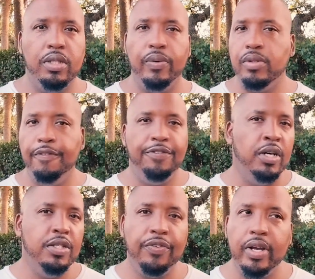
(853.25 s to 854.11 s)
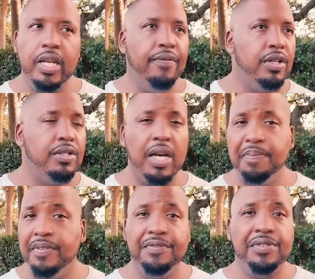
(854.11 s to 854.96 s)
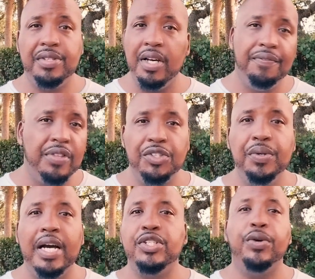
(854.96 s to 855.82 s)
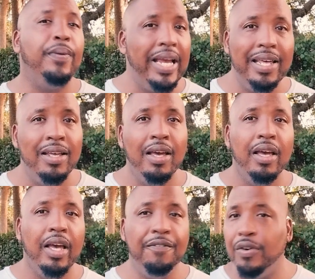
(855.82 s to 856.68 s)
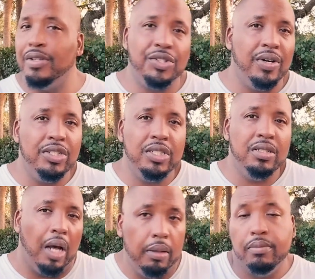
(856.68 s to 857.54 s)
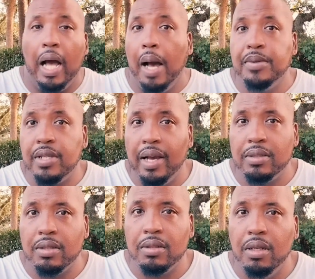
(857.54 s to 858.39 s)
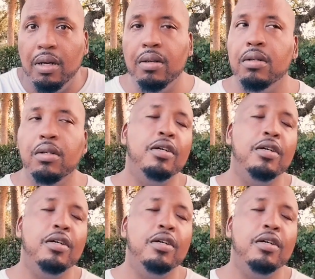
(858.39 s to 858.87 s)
there was no funds for any of this type of stuff that you guys created for destruction? I'm just asking, you know.